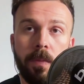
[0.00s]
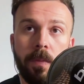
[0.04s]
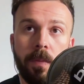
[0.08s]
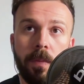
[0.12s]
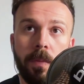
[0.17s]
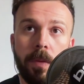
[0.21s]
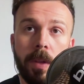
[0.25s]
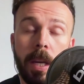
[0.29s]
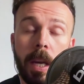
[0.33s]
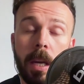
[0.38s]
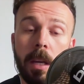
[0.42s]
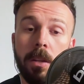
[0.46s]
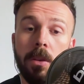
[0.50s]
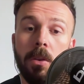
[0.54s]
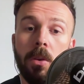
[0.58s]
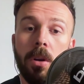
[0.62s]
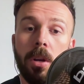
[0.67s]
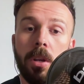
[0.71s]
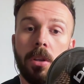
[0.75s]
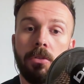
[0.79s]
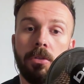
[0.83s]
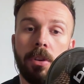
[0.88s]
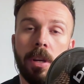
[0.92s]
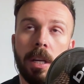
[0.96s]
Yeah, no,
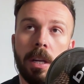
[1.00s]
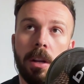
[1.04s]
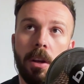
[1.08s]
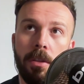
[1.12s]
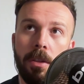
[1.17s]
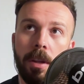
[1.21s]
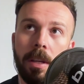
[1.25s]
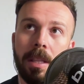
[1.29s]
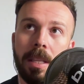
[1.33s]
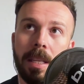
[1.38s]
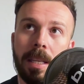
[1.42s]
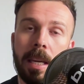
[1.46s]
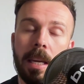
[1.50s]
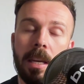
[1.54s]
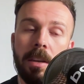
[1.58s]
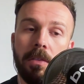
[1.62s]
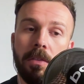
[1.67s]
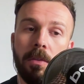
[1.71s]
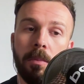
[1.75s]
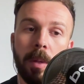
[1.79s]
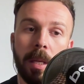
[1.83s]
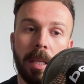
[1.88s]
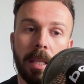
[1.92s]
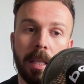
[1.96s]
I agree. And I think the key
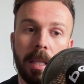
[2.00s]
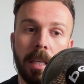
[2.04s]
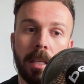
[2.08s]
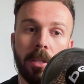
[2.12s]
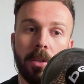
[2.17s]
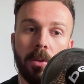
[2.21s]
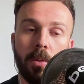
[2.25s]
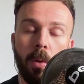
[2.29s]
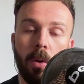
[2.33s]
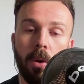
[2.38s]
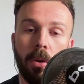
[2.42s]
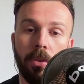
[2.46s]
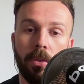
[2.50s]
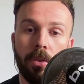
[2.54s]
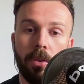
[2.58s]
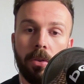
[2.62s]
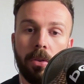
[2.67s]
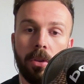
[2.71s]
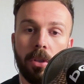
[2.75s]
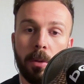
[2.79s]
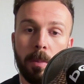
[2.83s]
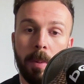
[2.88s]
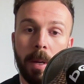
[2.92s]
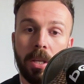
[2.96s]
for me in this squad,
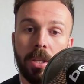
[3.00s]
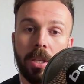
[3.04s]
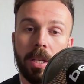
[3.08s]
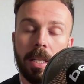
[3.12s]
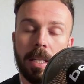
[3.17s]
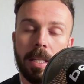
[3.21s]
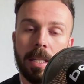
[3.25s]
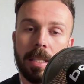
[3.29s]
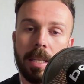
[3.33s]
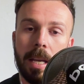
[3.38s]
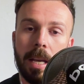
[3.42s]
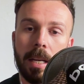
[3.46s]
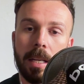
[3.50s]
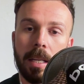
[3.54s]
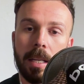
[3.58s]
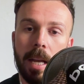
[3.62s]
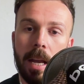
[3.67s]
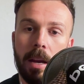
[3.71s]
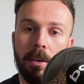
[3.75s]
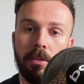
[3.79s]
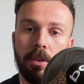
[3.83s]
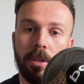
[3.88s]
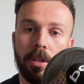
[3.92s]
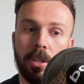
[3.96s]
especially in attacking
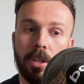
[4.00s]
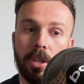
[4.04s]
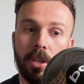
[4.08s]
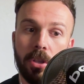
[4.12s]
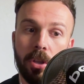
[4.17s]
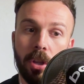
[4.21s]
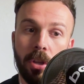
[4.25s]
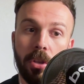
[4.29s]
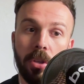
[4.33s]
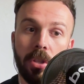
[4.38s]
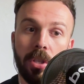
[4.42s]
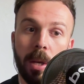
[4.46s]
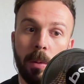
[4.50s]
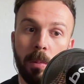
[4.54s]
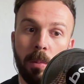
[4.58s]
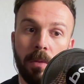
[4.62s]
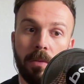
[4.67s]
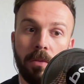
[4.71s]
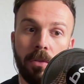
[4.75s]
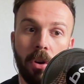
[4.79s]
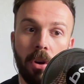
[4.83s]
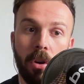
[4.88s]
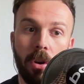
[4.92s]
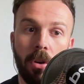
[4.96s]
areas, because like you said,
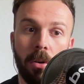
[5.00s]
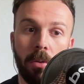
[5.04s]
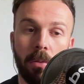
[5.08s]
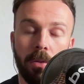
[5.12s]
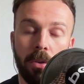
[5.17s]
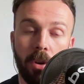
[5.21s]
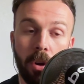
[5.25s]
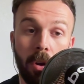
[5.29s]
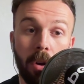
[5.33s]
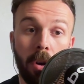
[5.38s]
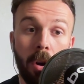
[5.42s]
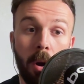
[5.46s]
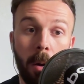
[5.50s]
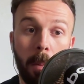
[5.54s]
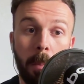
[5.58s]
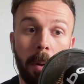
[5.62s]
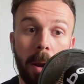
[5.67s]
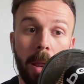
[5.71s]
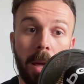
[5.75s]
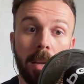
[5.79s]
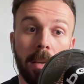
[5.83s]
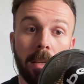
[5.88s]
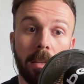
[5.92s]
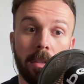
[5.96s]
we've got a lot of
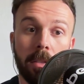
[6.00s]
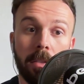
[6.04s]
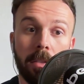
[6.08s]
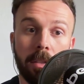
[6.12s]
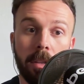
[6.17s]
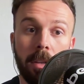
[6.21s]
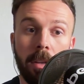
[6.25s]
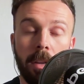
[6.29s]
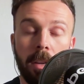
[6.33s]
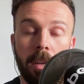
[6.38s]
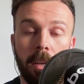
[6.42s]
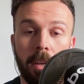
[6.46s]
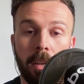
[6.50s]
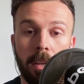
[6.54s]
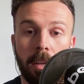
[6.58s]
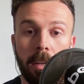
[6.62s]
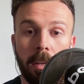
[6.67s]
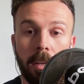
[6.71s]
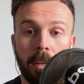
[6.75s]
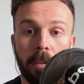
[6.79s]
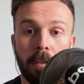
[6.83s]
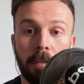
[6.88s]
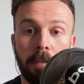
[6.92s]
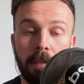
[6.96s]
players
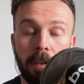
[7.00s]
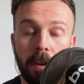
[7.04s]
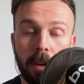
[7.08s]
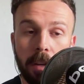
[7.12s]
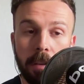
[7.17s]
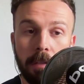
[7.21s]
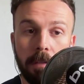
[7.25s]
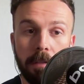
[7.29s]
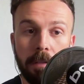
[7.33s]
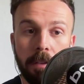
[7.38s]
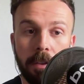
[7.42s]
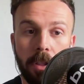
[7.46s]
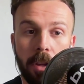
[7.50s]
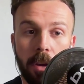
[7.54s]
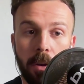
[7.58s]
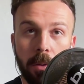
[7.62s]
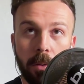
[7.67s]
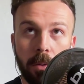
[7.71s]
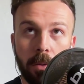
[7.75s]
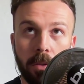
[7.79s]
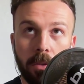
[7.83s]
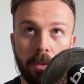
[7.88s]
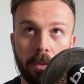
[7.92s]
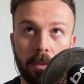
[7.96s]
fighting for
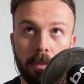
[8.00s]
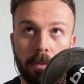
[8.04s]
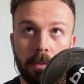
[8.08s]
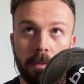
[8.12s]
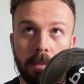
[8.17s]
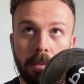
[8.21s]
those